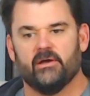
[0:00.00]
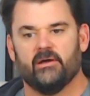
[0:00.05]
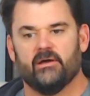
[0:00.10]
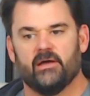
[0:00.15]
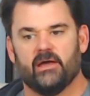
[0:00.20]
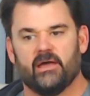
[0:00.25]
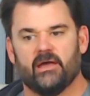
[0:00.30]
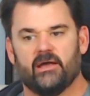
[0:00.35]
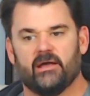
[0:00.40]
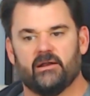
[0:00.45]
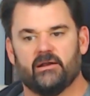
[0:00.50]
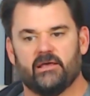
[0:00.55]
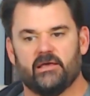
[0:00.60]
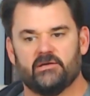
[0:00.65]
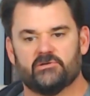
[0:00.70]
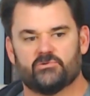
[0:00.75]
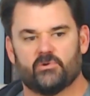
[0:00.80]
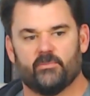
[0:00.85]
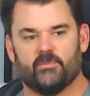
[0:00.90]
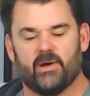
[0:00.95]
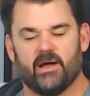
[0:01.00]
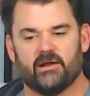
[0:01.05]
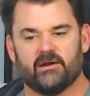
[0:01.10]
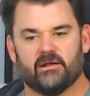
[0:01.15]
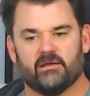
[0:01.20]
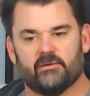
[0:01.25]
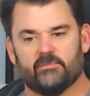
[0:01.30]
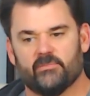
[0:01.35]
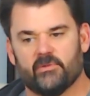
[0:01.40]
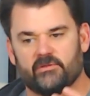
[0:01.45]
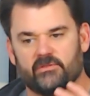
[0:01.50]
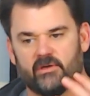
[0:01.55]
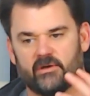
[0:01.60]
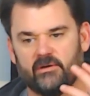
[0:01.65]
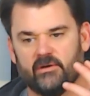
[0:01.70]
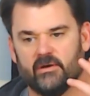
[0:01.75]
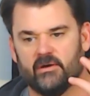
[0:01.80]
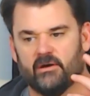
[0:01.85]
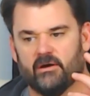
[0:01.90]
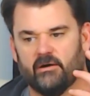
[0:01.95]
and he's reminding them
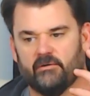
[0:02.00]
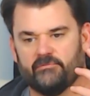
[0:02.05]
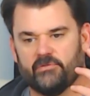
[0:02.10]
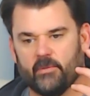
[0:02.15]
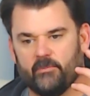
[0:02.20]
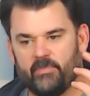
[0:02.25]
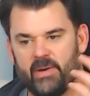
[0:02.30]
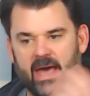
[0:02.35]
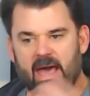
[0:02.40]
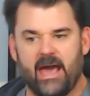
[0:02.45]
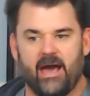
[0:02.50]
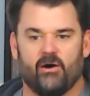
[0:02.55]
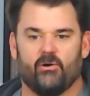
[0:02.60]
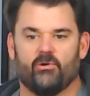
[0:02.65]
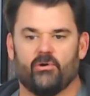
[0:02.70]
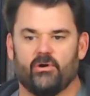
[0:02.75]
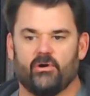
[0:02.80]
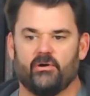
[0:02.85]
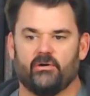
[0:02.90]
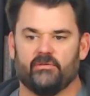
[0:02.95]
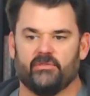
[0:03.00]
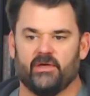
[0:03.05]
of the power